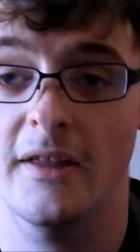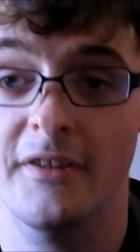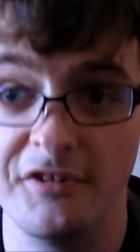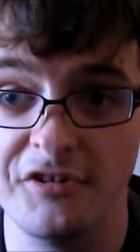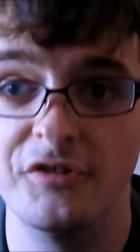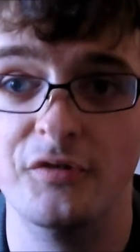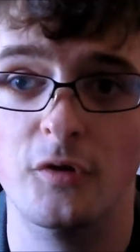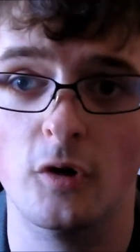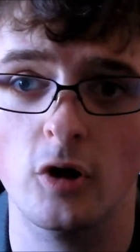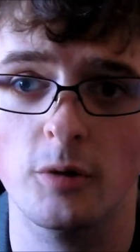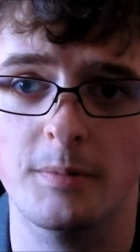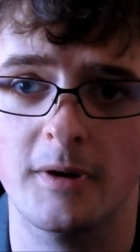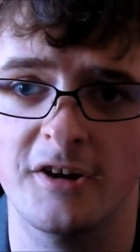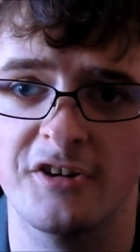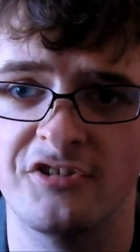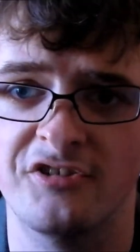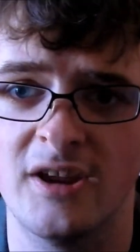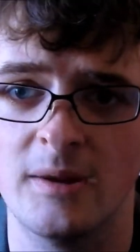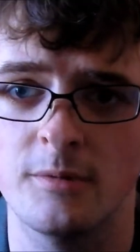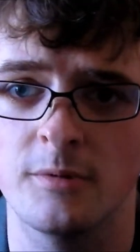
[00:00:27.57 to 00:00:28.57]
And this is followed by a
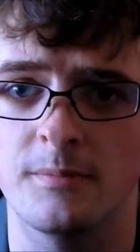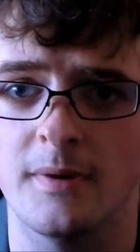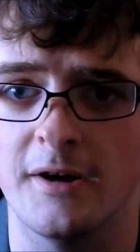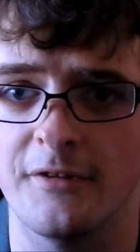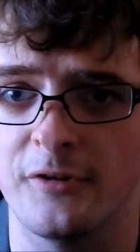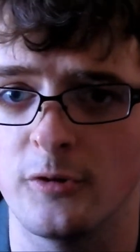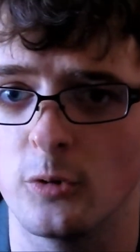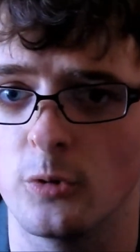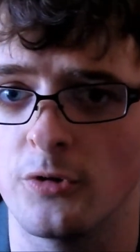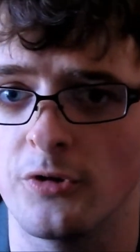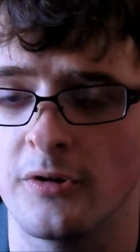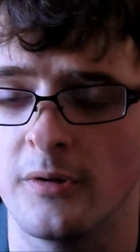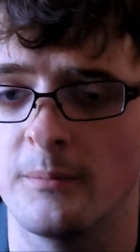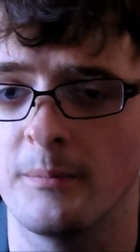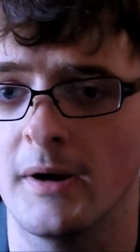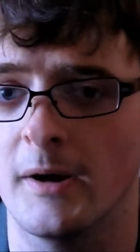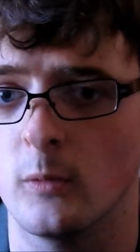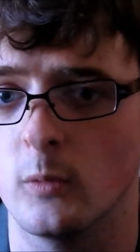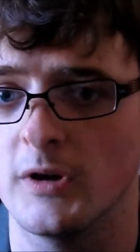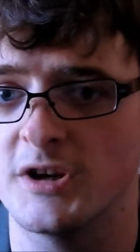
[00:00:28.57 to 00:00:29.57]
statement by the author
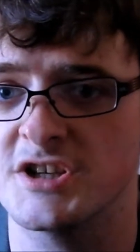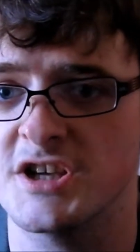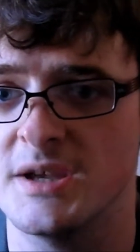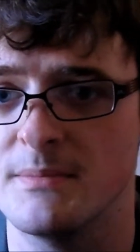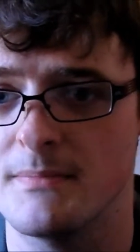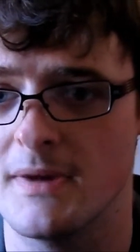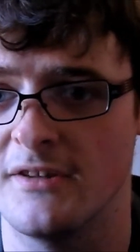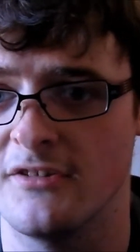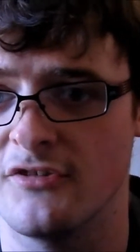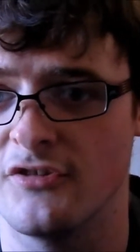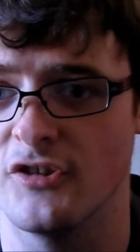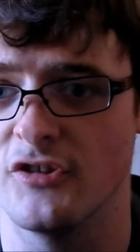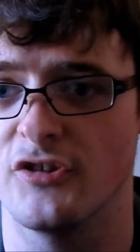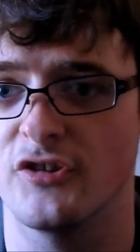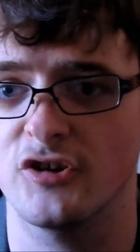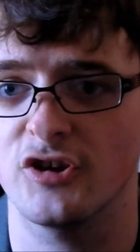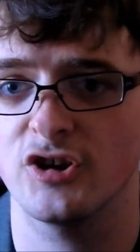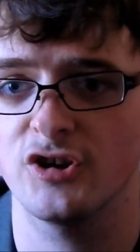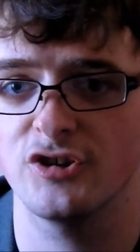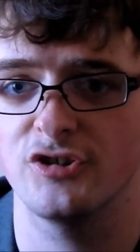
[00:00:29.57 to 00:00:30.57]
by which he meant that the
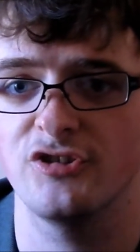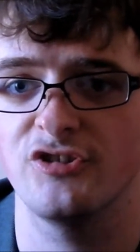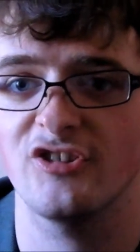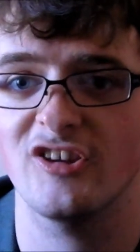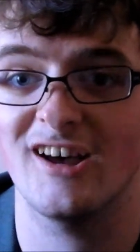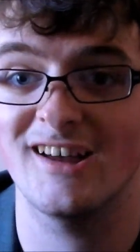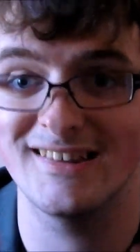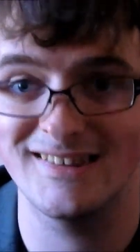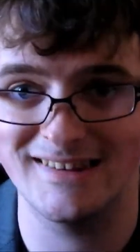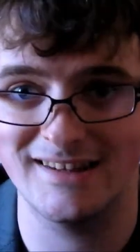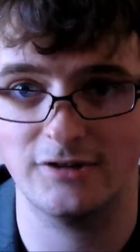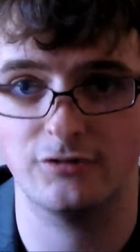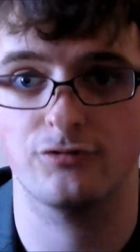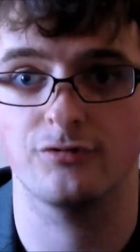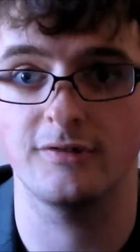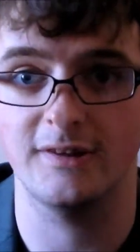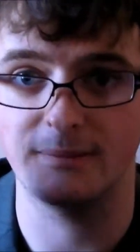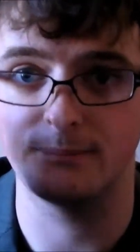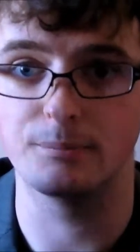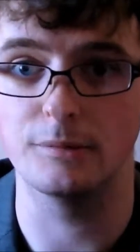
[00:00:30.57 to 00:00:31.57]
curtains are
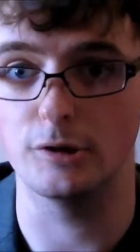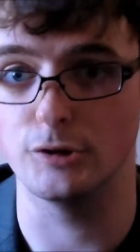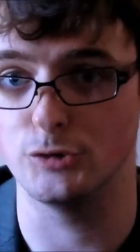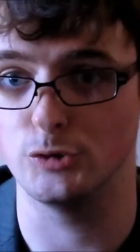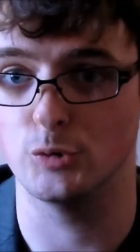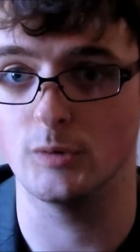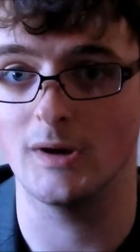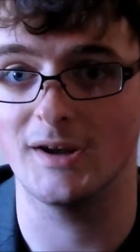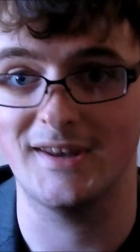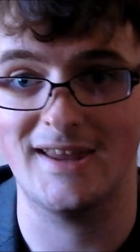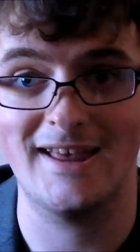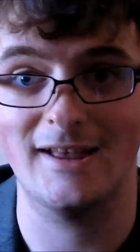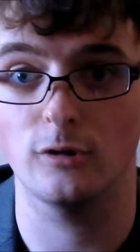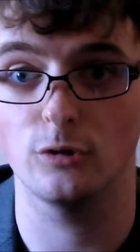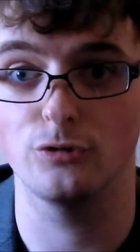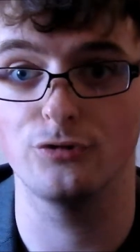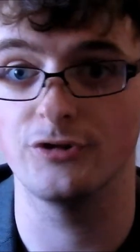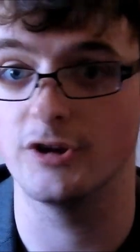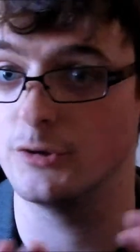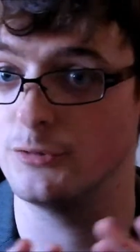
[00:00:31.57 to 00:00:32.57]
literally blue and
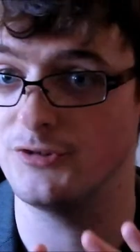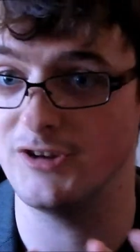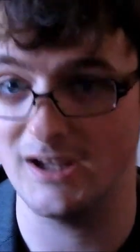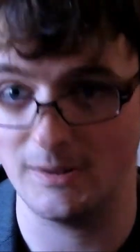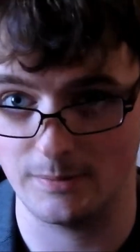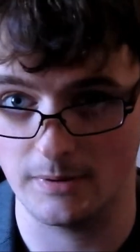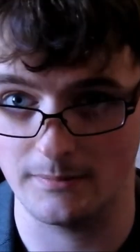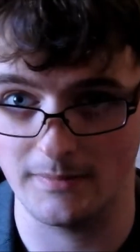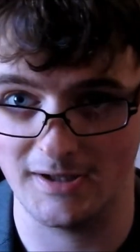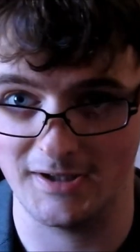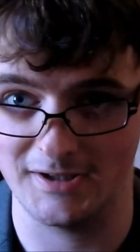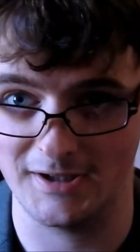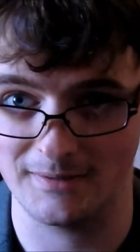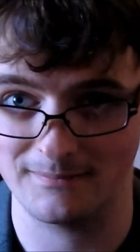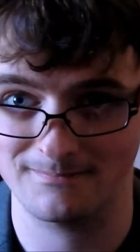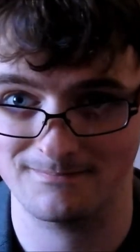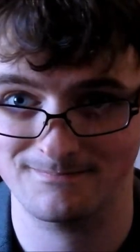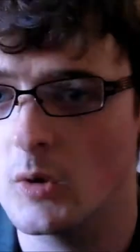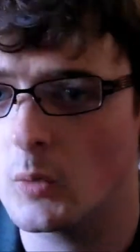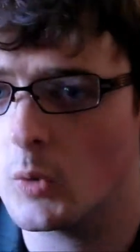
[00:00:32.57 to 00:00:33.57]
held no deeper meaning.
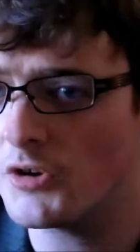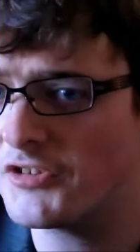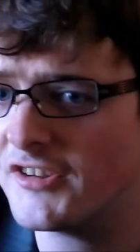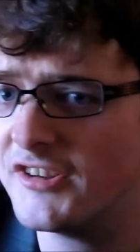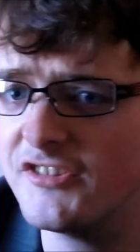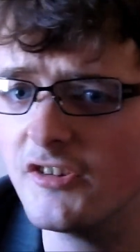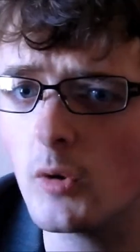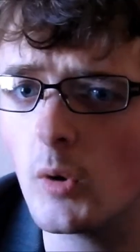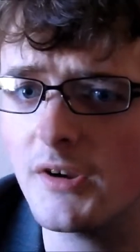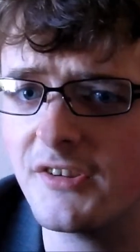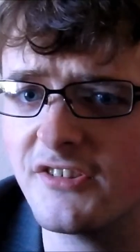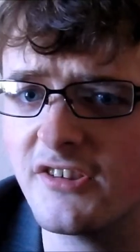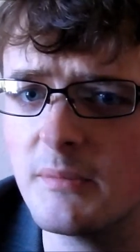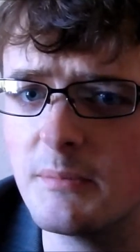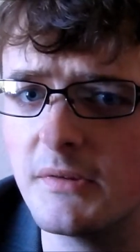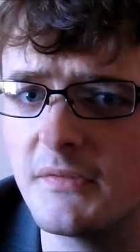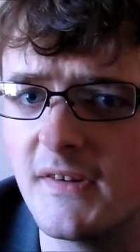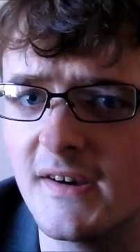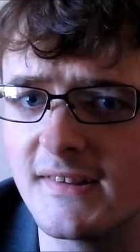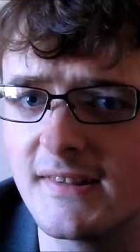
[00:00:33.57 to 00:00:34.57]
Whilst it is a quite
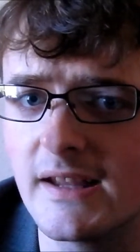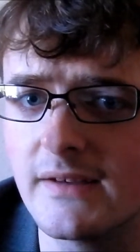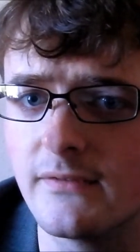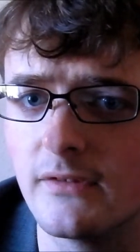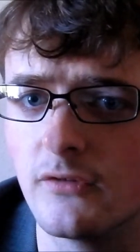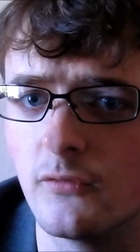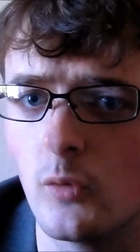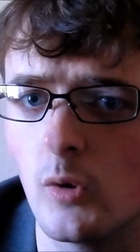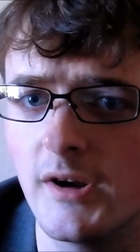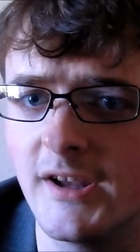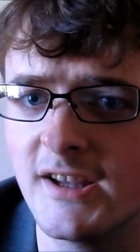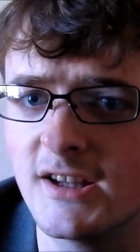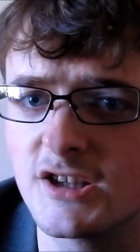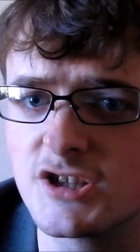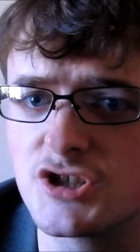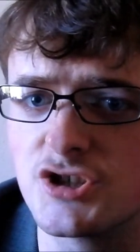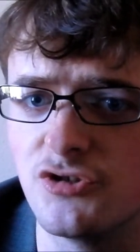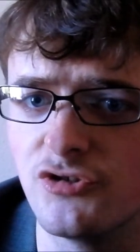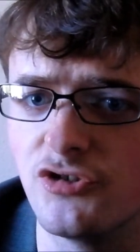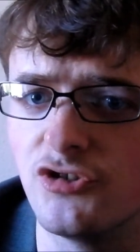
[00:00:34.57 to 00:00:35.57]
simplified level of what English
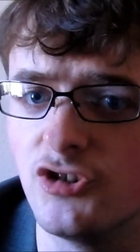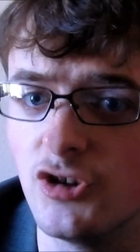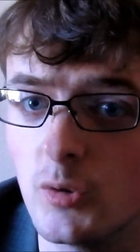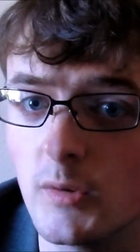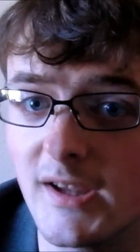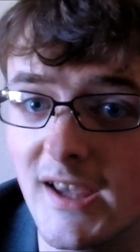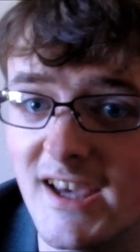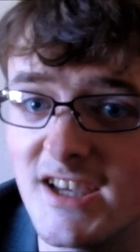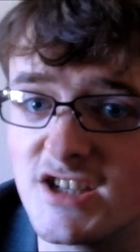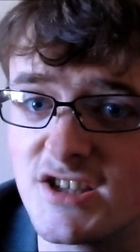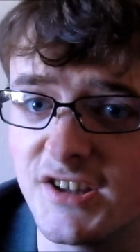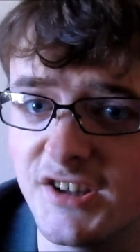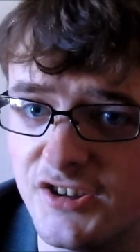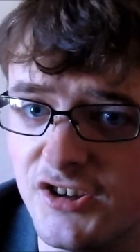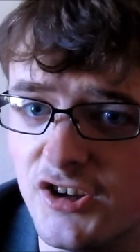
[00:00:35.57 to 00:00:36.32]
students do occasionally